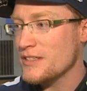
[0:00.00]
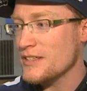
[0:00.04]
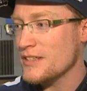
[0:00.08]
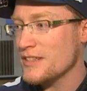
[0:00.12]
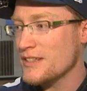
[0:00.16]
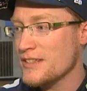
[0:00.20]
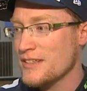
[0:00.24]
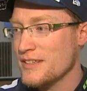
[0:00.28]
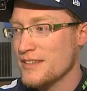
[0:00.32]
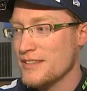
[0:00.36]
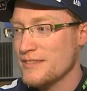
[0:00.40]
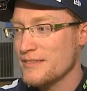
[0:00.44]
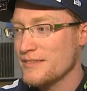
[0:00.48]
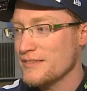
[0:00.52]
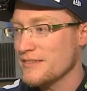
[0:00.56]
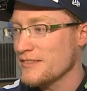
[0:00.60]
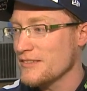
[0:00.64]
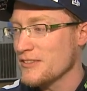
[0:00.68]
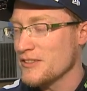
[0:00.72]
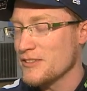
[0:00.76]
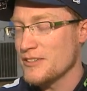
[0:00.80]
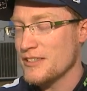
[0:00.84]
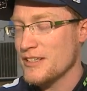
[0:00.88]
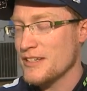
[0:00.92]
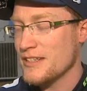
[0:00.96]
just
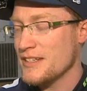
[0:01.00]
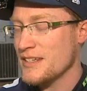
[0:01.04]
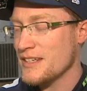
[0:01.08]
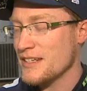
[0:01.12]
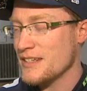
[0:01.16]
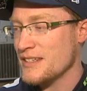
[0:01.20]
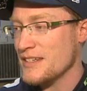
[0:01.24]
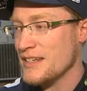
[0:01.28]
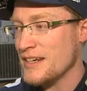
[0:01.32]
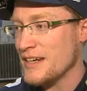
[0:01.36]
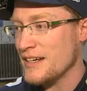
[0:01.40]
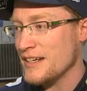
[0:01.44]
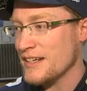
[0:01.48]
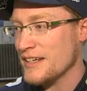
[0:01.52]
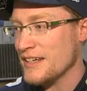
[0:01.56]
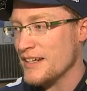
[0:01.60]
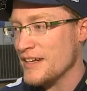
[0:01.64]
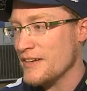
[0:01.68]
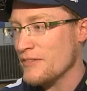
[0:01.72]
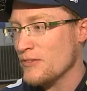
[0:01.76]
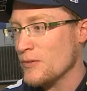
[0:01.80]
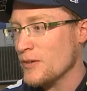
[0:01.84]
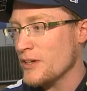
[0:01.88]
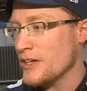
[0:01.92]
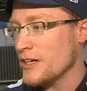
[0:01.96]
ecstatic, and
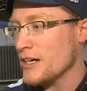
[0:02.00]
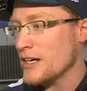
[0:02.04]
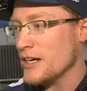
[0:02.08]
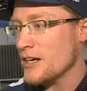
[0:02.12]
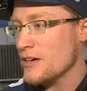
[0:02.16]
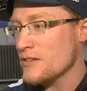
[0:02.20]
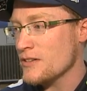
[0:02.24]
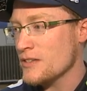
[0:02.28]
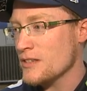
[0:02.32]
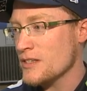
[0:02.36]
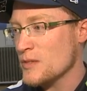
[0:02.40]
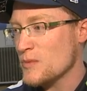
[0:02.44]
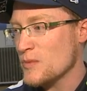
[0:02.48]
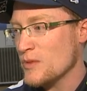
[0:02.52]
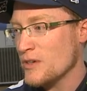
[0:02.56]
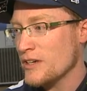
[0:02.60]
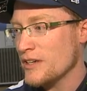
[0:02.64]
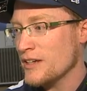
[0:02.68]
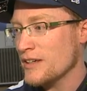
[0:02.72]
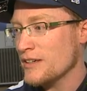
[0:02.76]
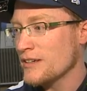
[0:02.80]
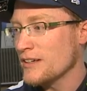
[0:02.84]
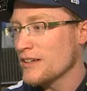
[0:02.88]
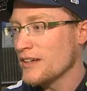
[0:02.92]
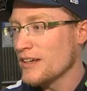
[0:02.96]
everyone at our house this
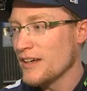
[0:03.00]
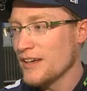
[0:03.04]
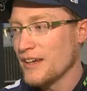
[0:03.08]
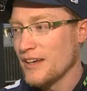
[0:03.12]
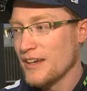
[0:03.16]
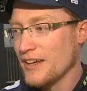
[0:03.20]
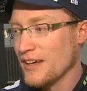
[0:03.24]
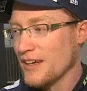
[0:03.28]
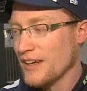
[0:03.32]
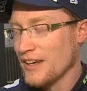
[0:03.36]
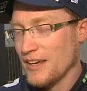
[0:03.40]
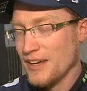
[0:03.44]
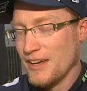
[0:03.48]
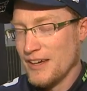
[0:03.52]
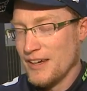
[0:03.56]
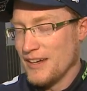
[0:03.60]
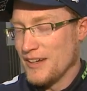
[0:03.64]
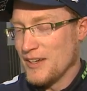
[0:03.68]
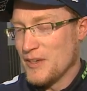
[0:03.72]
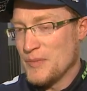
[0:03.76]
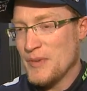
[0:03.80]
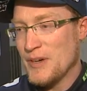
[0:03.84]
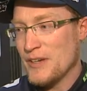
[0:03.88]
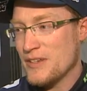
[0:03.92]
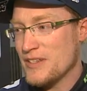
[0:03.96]
morning,
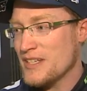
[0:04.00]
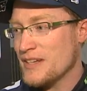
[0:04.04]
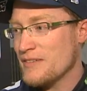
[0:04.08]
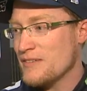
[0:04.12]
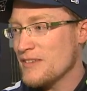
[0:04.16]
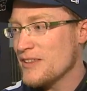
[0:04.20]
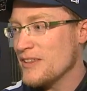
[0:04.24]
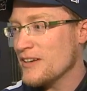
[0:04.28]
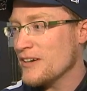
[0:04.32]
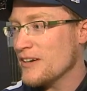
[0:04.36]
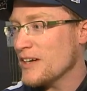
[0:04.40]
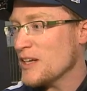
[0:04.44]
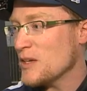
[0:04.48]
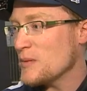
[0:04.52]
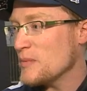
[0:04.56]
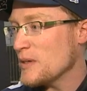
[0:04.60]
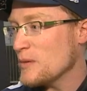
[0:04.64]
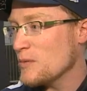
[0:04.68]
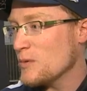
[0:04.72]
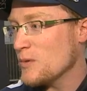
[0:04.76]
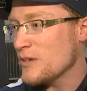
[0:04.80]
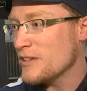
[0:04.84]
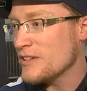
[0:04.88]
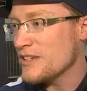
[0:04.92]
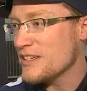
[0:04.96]
about 7:30,
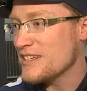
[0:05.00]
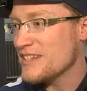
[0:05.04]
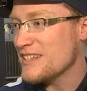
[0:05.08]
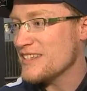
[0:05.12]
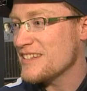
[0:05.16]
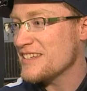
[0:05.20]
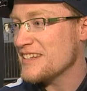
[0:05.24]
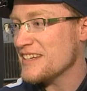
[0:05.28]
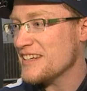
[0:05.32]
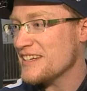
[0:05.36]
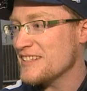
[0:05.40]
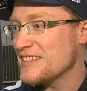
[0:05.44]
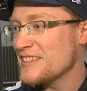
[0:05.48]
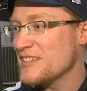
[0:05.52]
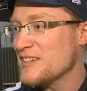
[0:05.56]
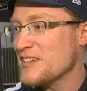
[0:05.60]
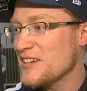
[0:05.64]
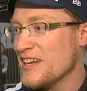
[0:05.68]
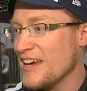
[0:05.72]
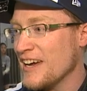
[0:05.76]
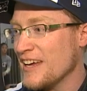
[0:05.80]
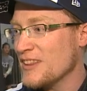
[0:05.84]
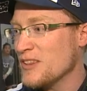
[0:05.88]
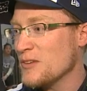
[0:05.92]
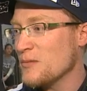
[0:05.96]
people were just sitting
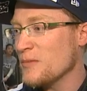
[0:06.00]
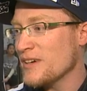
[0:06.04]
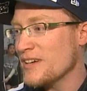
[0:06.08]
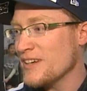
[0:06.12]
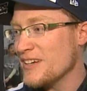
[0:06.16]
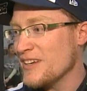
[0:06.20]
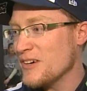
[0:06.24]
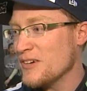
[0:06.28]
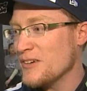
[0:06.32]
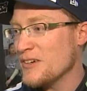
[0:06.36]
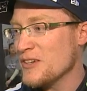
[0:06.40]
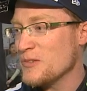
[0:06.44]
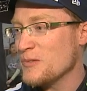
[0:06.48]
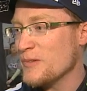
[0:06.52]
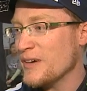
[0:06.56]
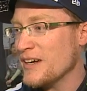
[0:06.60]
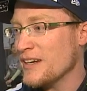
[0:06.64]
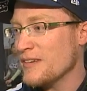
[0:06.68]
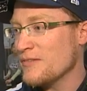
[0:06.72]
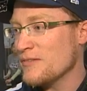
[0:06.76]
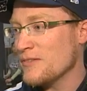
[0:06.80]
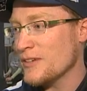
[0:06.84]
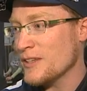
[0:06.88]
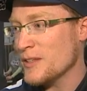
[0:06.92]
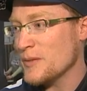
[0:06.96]
at the window just
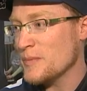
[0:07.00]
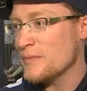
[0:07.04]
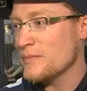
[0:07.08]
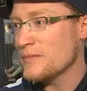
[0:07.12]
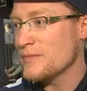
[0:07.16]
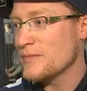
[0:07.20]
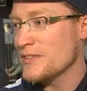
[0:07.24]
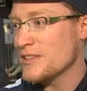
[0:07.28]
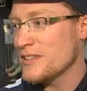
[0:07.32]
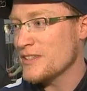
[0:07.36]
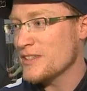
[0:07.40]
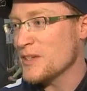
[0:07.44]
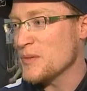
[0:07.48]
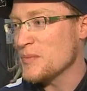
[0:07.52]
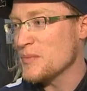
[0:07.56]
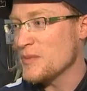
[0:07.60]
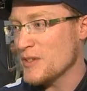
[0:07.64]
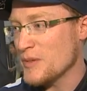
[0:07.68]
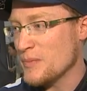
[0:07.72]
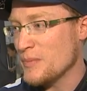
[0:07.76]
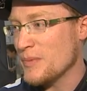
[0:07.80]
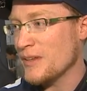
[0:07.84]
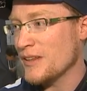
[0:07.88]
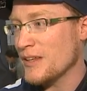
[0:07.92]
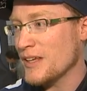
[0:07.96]
waiting for them to
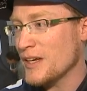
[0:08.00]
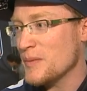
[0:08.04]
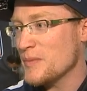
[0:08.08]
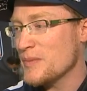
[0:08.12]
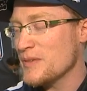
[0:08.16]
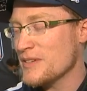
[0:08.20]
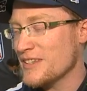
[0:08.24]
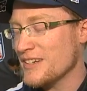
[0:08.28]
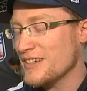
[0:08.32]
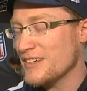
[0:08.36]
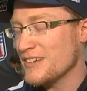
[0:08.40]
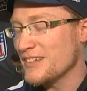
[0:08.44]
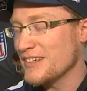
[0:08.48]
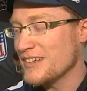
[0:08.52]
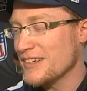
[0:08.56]
pull up. So